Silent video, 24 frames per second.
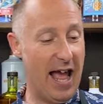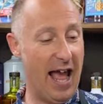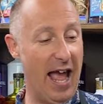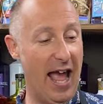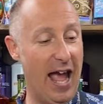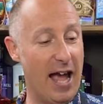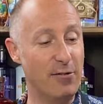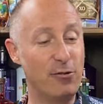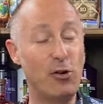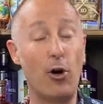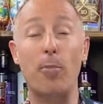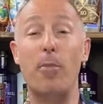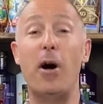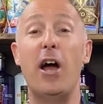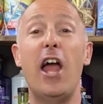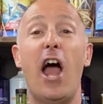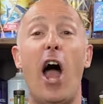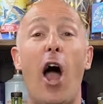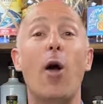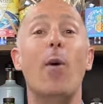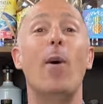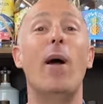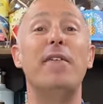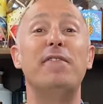I've got my
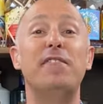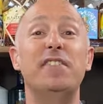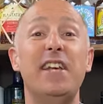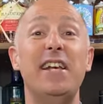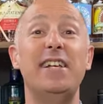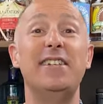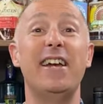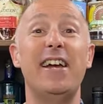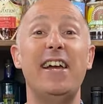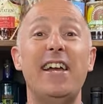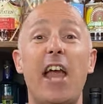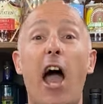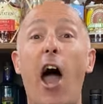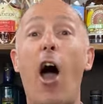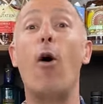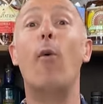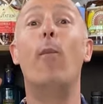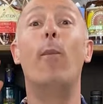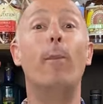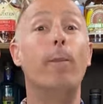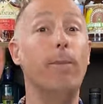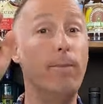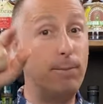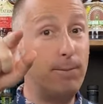OFTD.
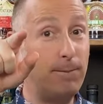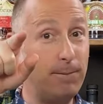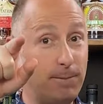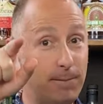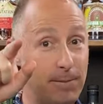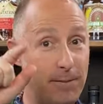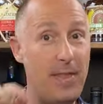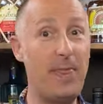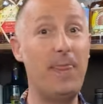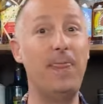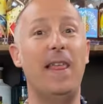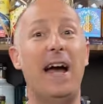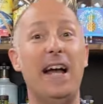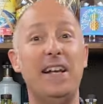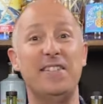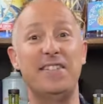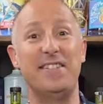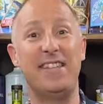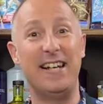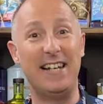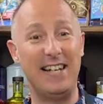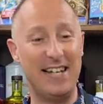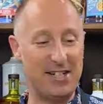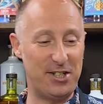Oh, that's
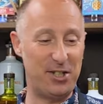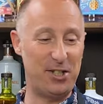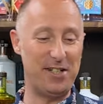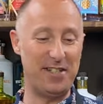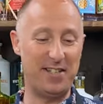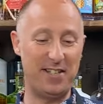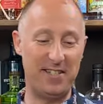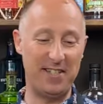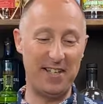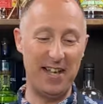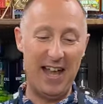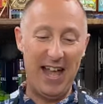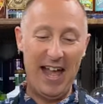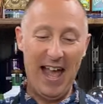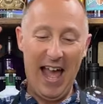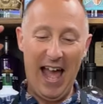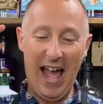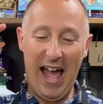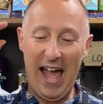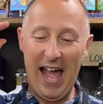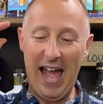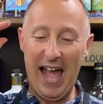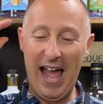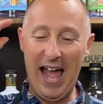delicious.
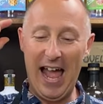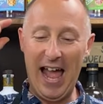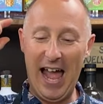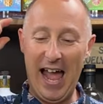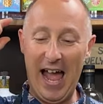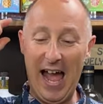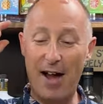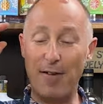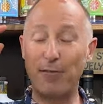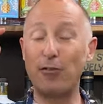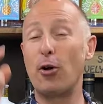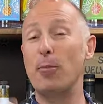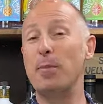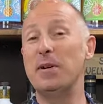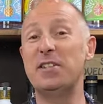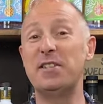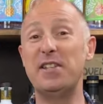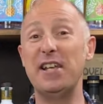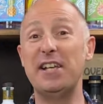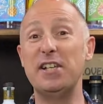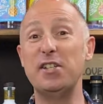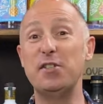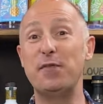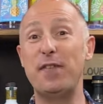Uh, I've got my
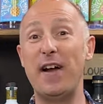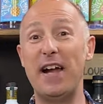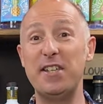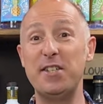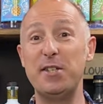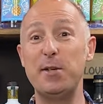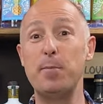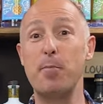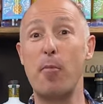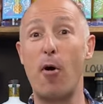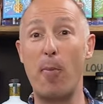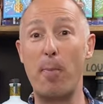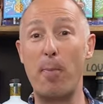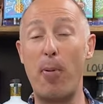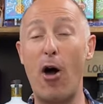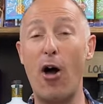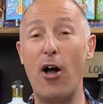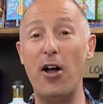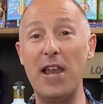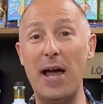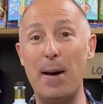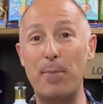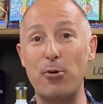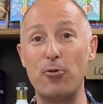Stiggins Fancy, my
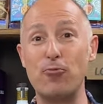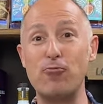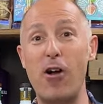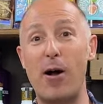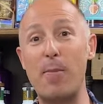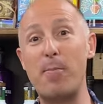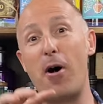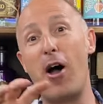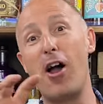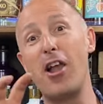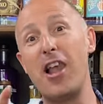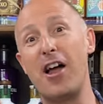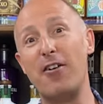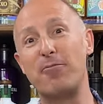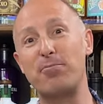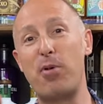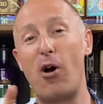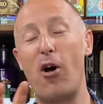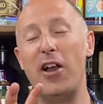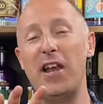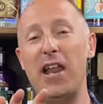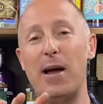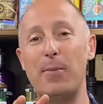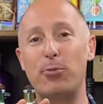pineapple rum. I love
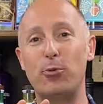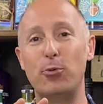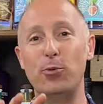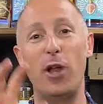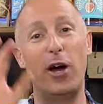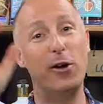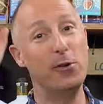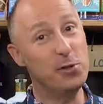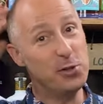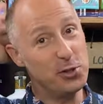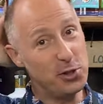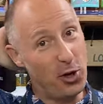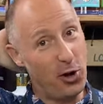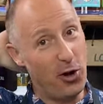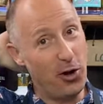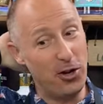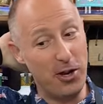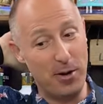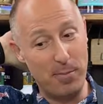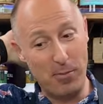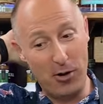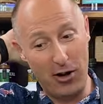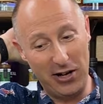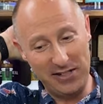pineapple notes
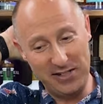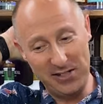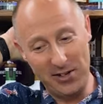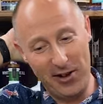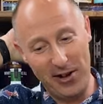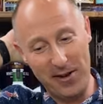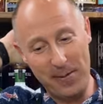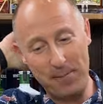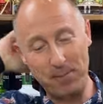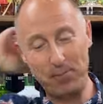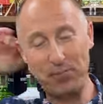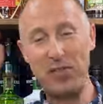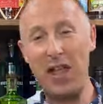on a Mai Tai.